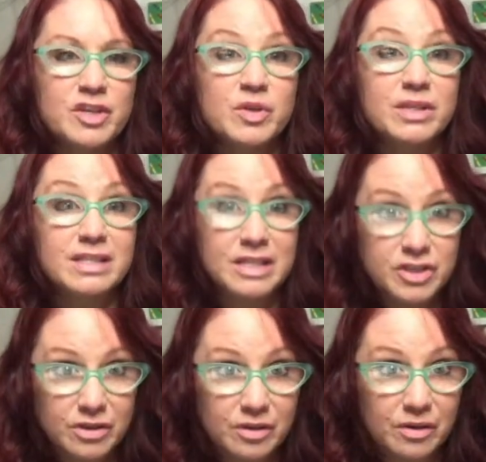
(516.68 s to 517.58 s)

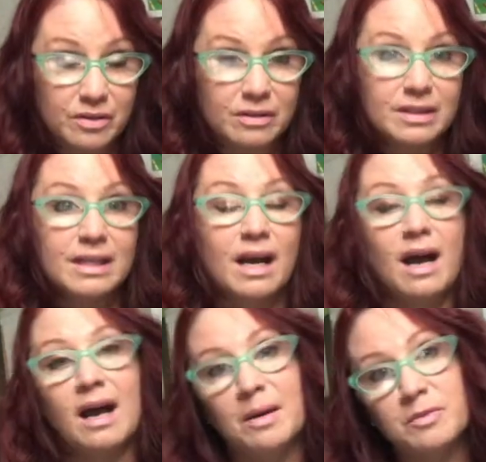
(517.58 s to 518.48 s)
traditional
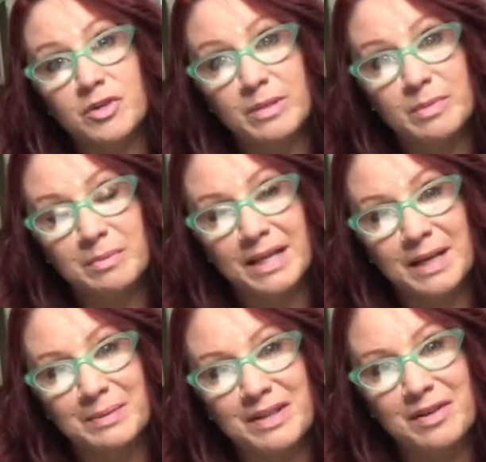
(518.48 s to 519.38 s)
um, treatment
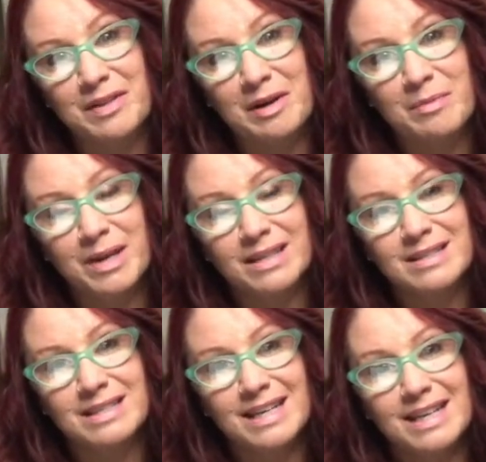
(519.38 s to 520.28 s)
plan with their
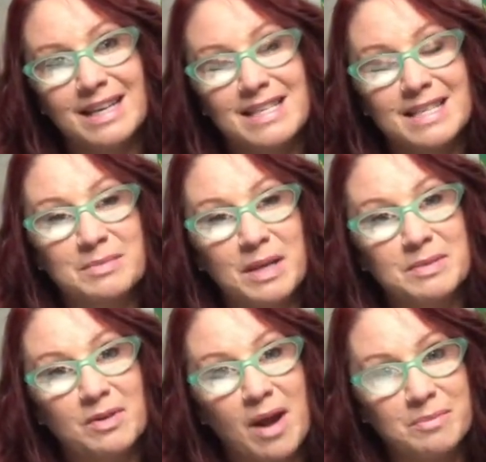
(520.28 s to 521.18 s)
therapist.
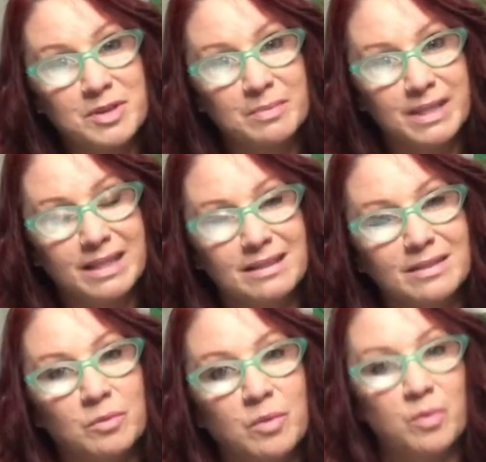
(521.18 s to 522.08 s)
Sometimes they'll come to
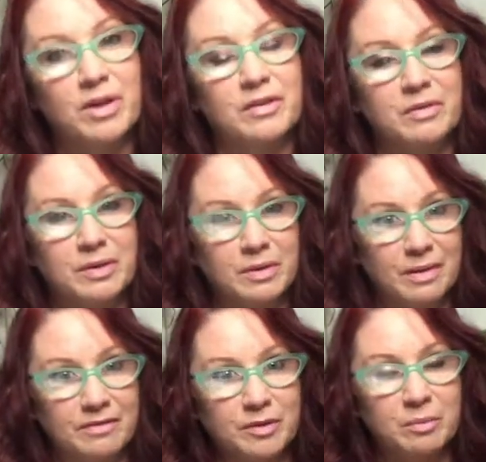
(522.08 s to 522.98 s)
me, we'll work through
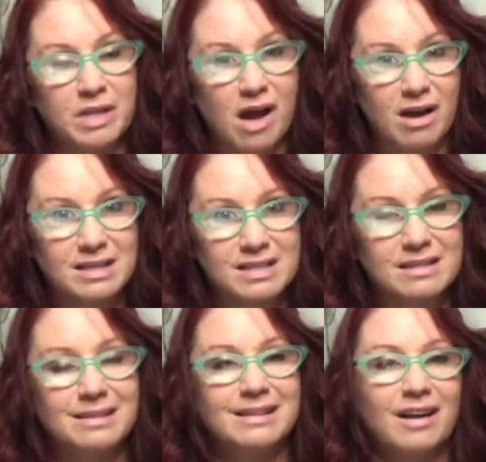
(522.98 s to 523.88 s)
a few
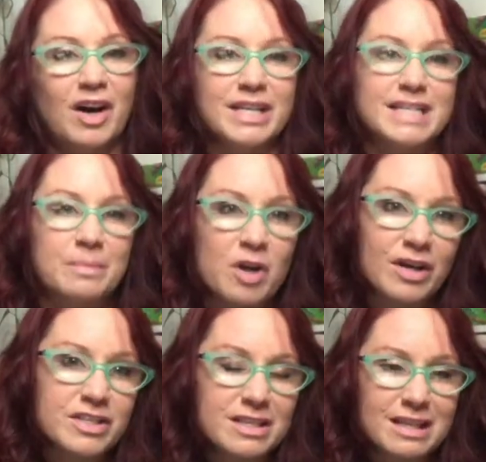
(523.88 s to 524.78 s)
blocks on a
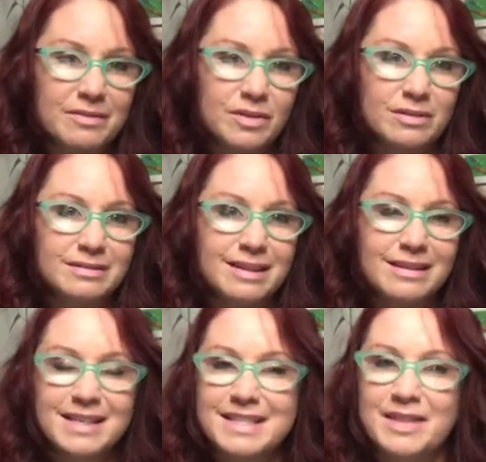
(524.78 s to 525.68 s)
subconscious level,
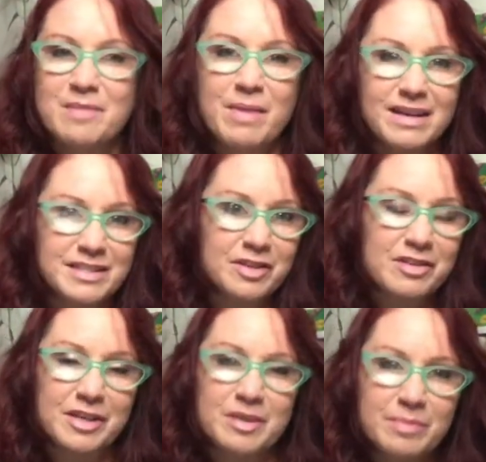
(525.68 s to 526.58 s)
and then I send them back to their
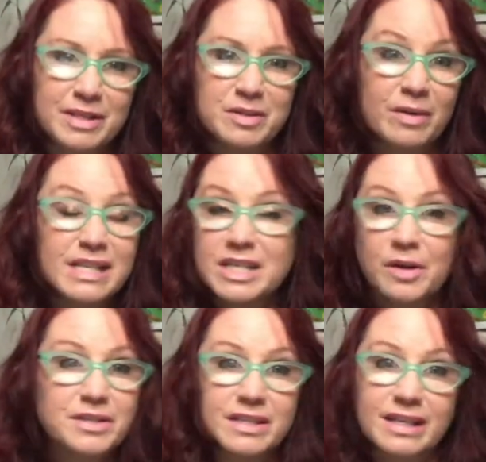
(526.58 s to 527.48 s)
therapist ready to
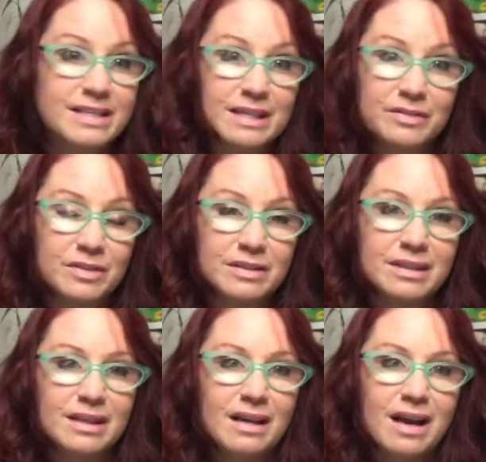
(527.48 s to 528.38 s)
go to the next level
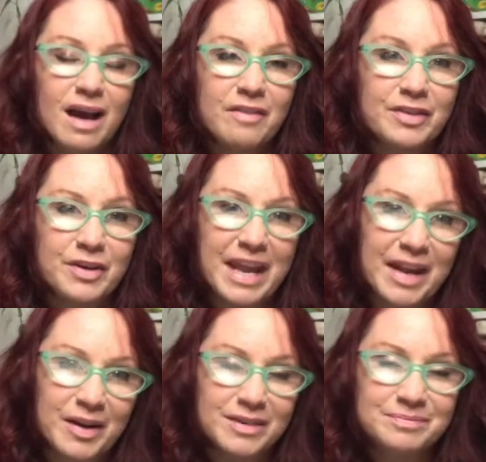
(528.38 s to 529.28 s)
of their
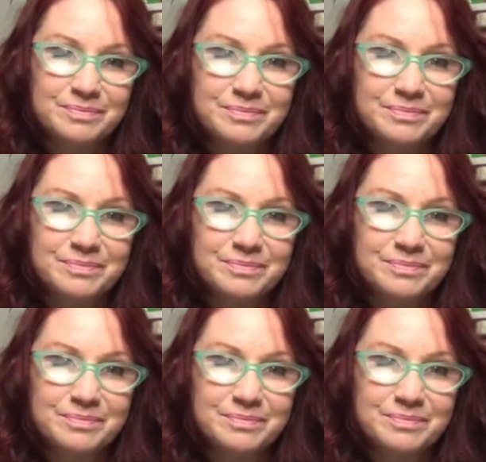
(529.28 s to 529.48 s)
care.